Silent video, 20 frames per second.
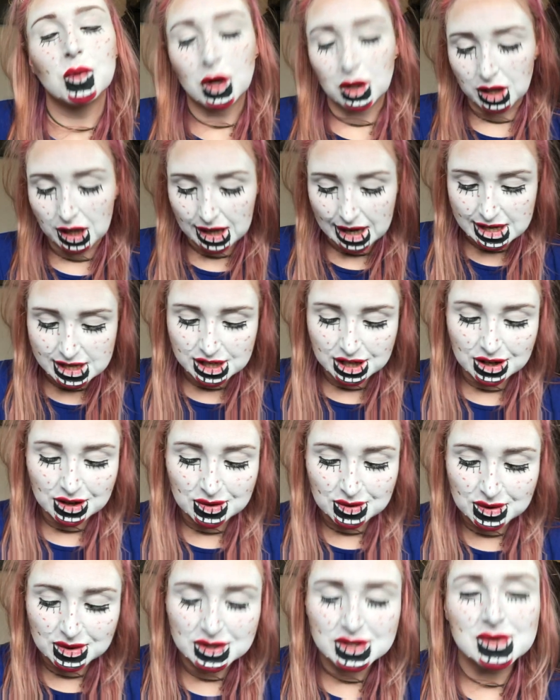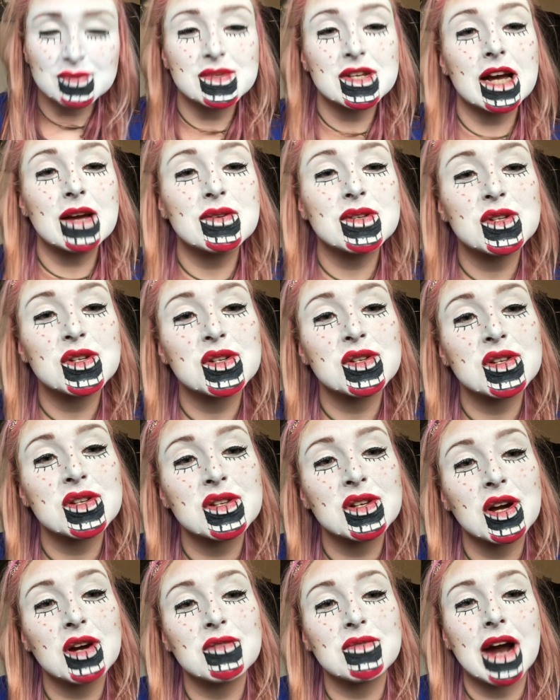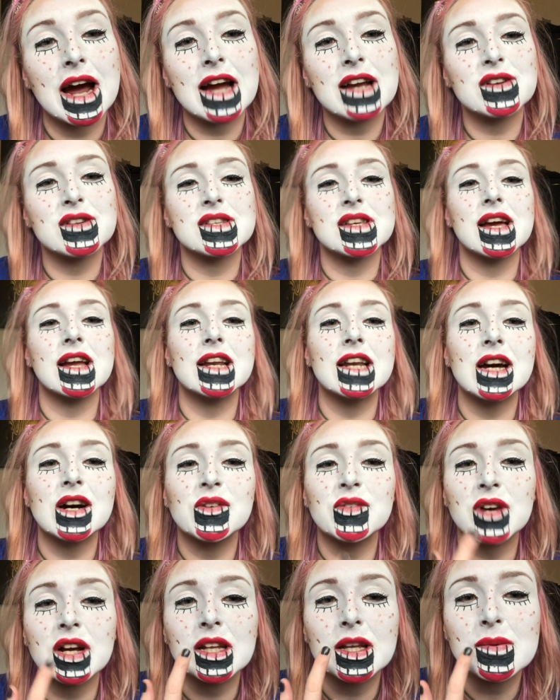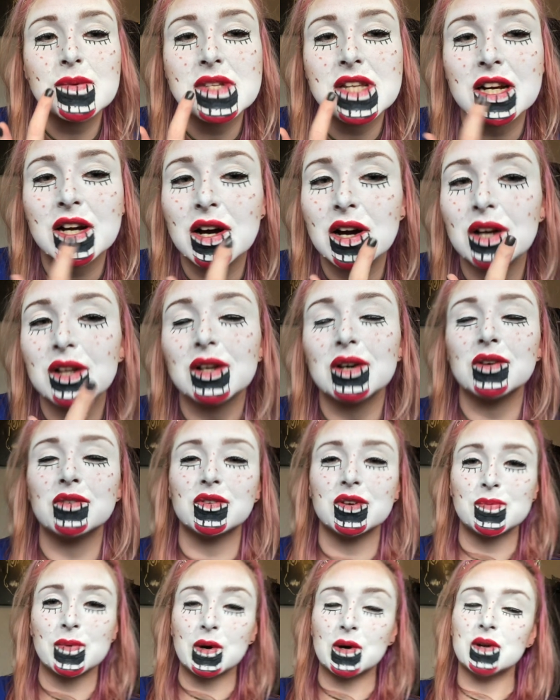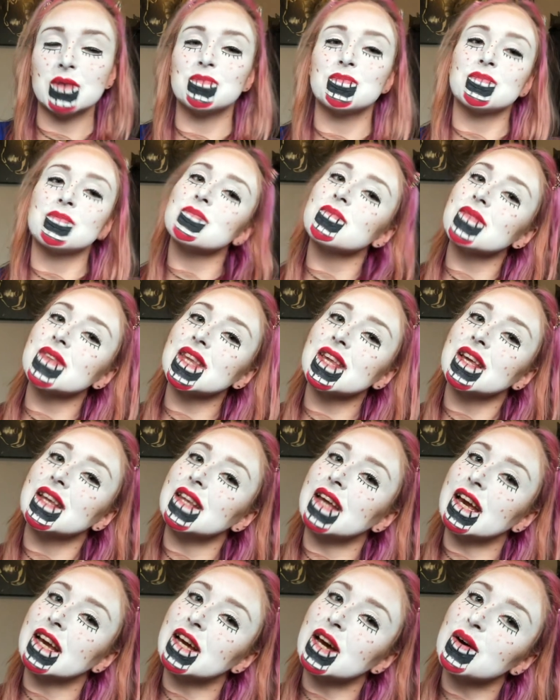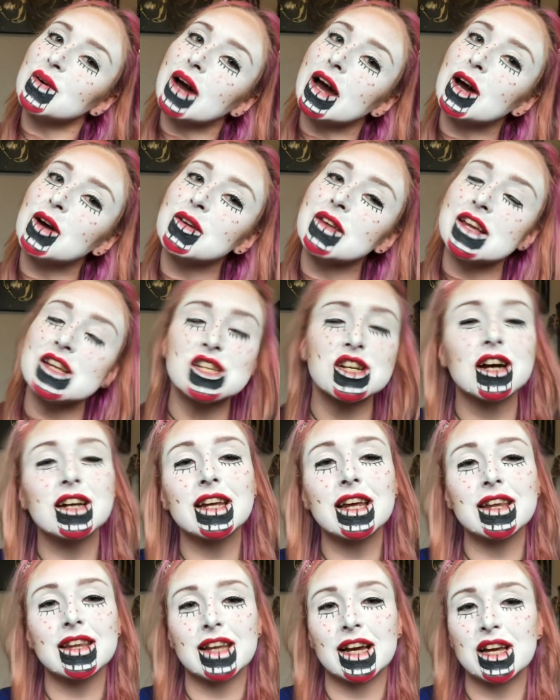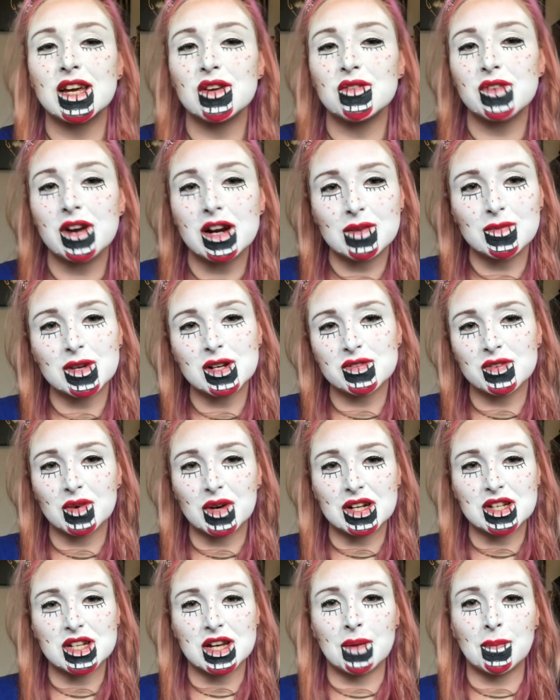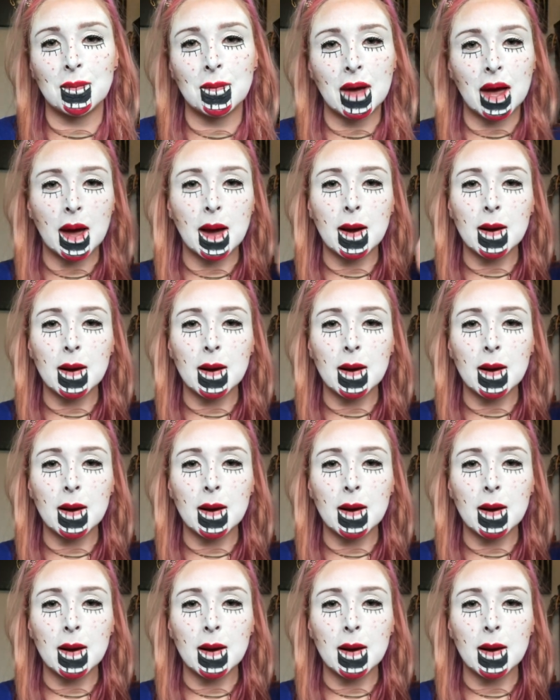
what can I do? Sometimes it just doesn't go right, does it? And now I've got lipstick all over, but there you go. I hope you enjoyed it, and thank you very much for watching.